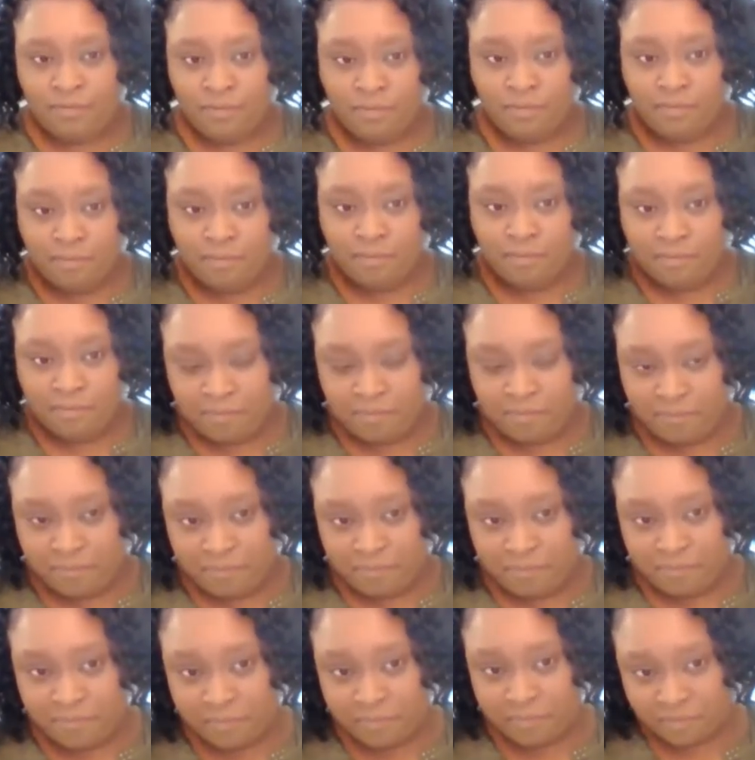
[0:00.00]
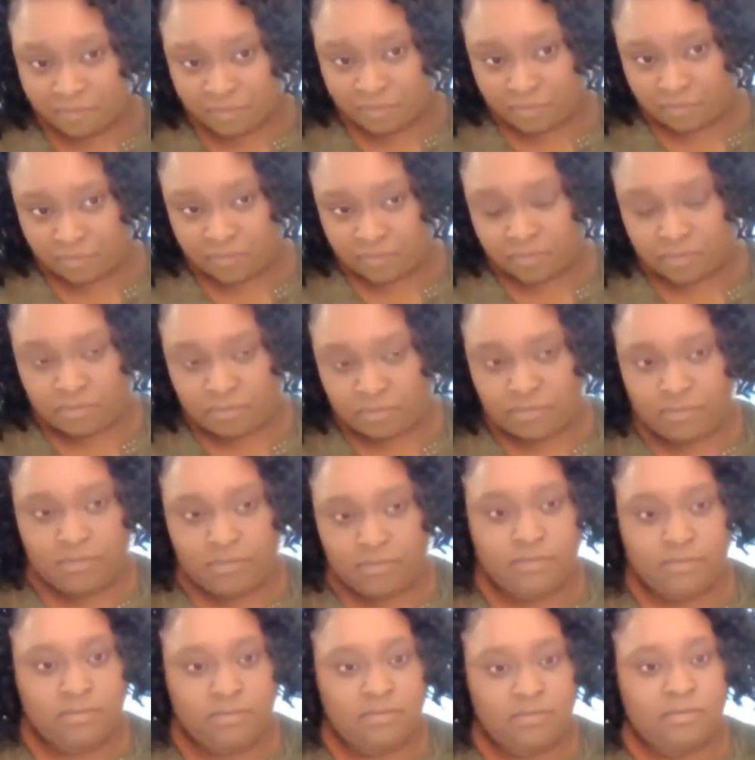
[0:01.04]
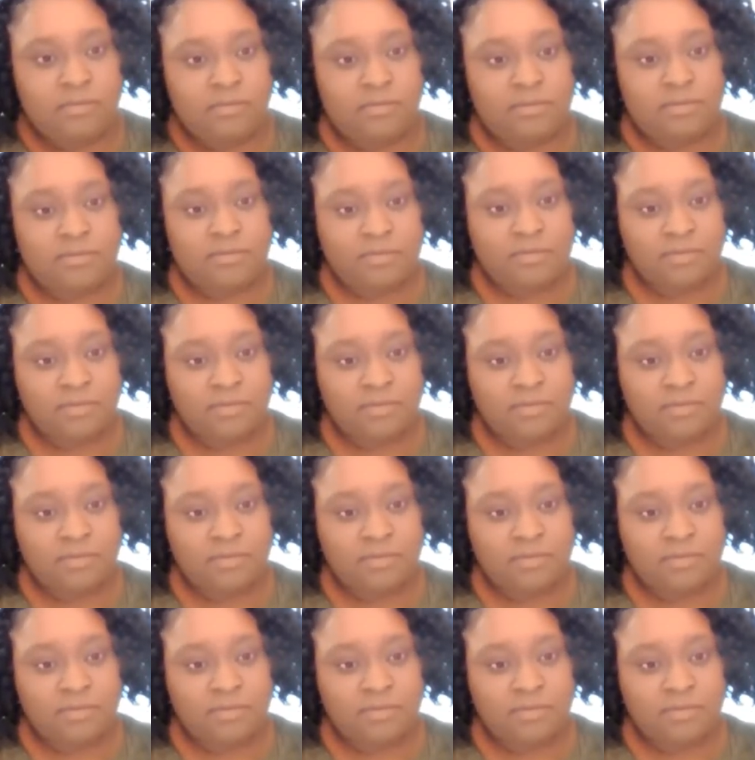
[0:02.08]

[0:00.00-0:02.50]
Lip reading: No words are spoken by the person on screen.